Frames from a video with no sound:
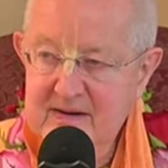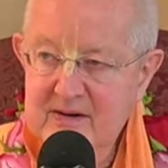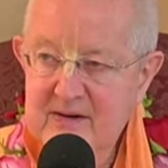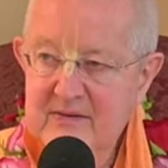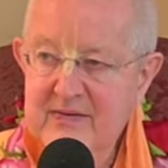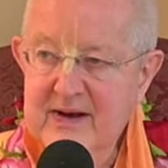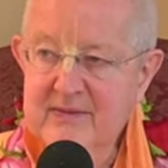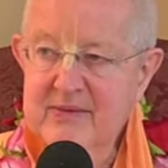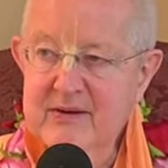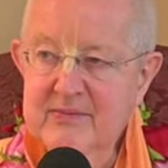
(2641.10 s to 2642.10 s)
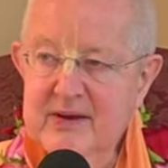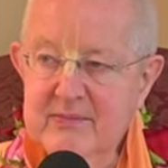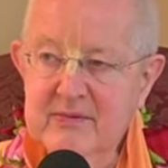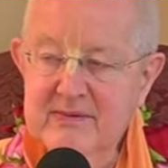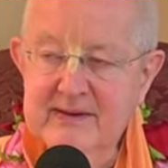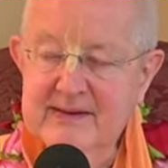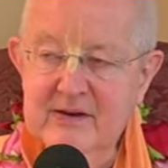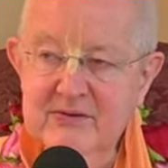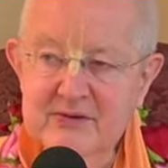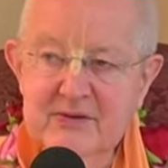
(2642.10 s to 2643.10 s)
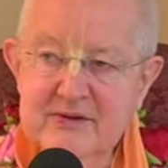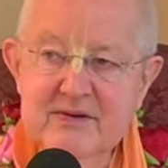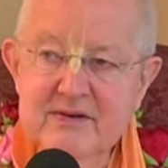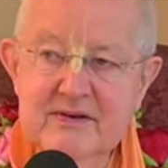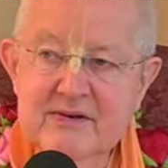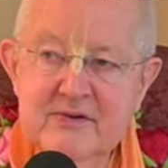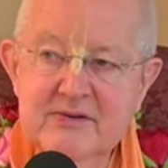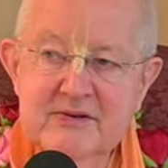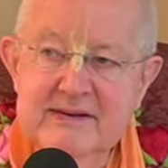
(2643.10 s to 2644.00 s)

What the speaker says: Find people, you know, so there's a, you see,